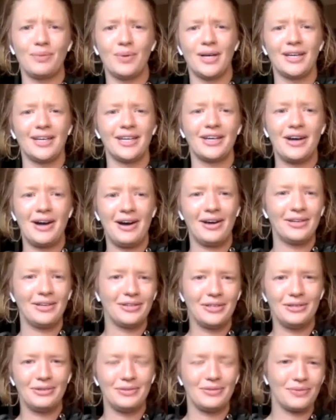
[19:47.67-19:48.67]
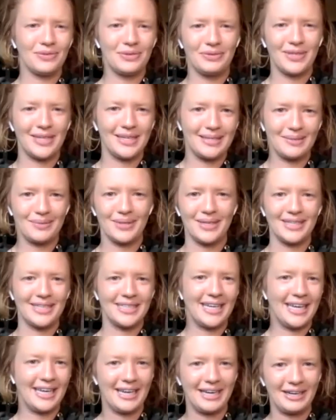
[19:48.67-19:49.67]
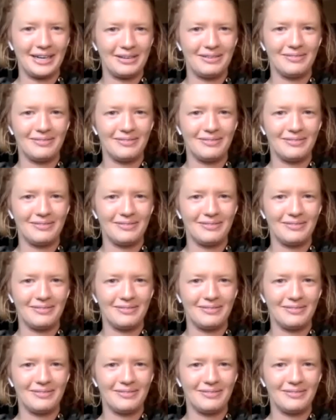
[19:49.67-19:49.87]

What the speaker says: we're going to coddle you through this. We're going to take care of